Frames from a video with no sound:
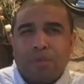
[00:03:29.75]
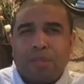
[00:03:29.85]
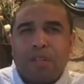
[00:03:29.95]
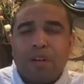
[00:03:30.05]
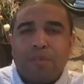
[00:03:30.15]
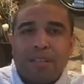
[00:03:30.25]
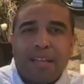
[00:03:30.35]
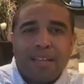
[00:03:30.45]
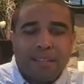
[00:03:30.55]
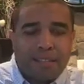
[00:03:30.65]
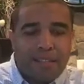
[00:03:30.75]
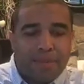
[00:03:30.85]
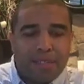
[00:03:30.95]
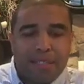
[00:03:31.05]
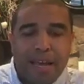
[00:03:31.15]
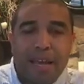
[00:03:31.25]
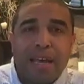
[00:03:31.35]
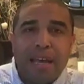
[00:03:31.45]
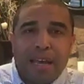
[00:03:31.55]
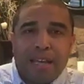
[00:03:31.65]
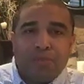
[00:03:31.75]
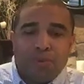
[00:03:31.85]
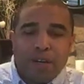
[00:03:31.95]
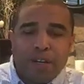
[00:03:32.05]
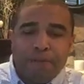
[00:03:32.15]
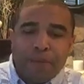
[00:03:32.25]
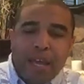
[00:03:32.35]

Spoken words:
And we'll talk about that in the step today as well.